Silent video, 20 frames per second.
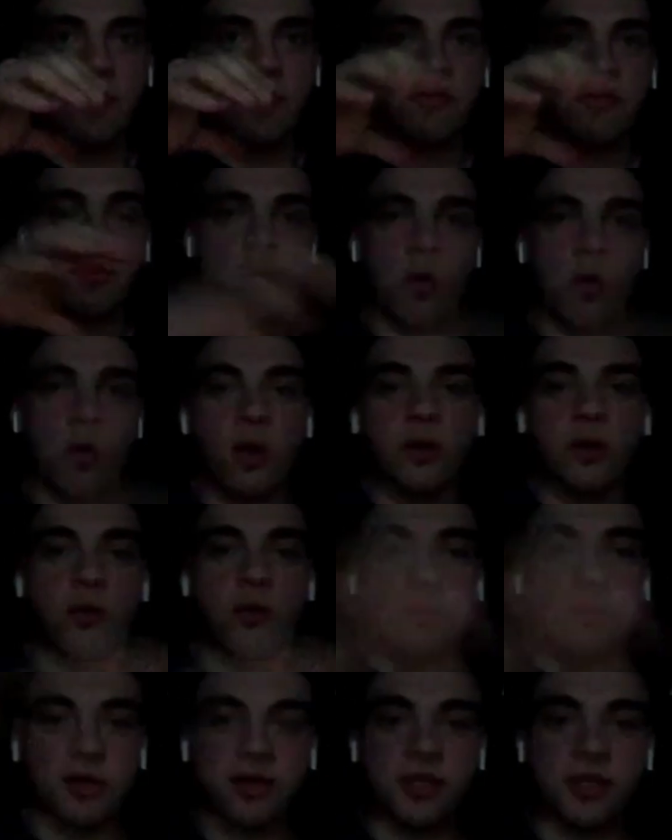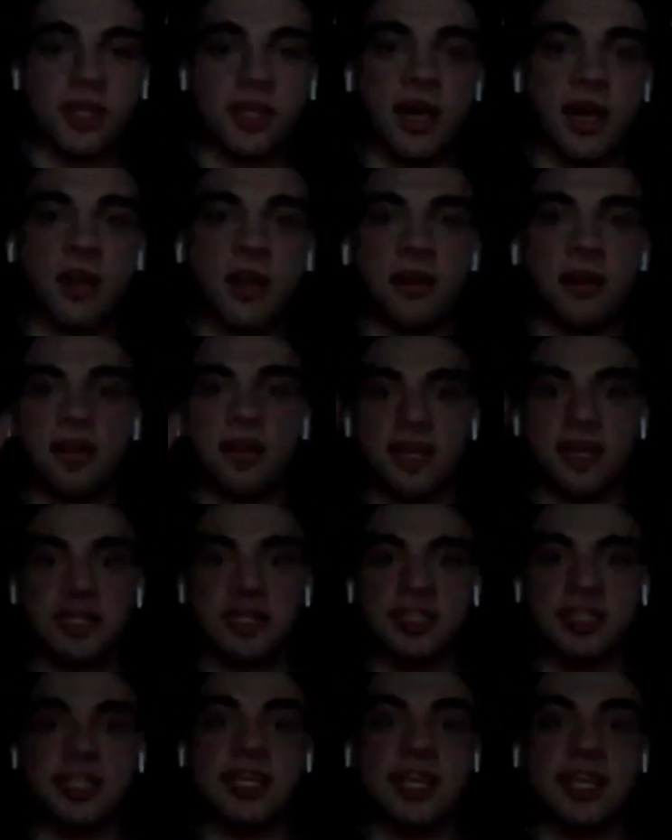from one corner to the other and like
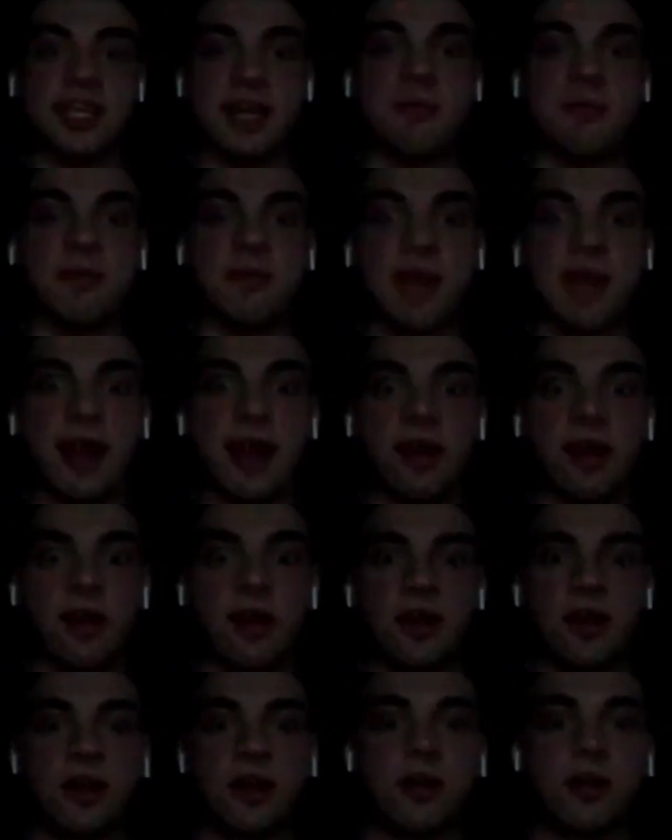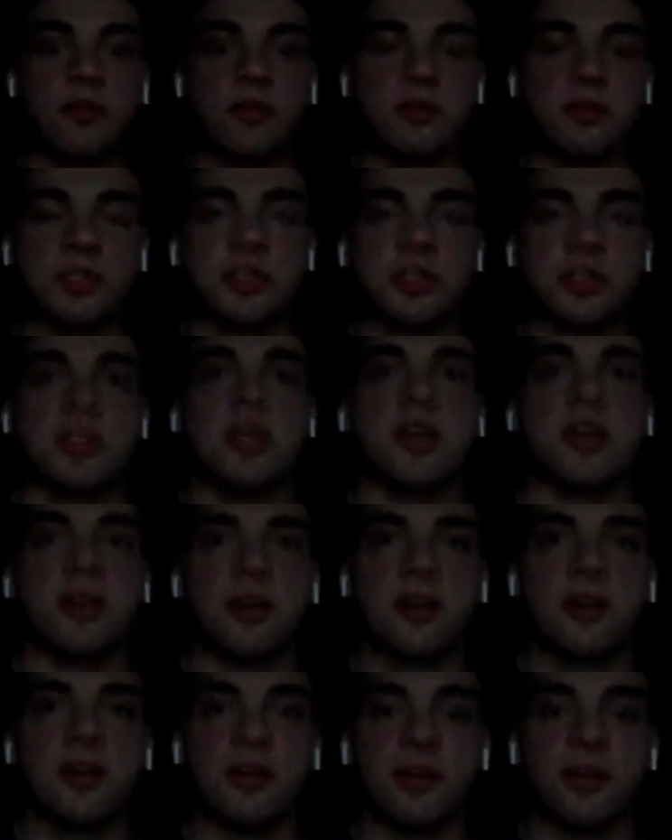seeing him there was just like,
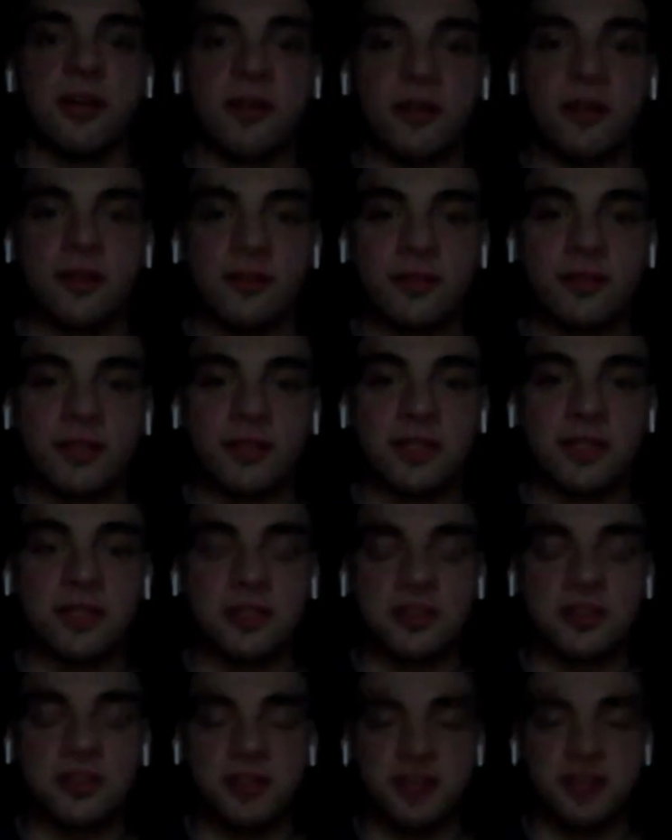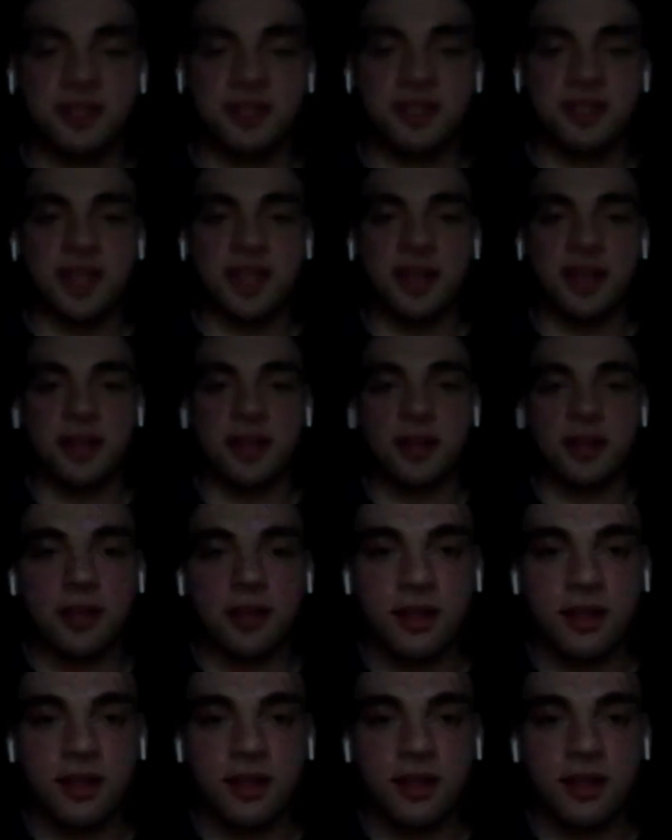this is insane.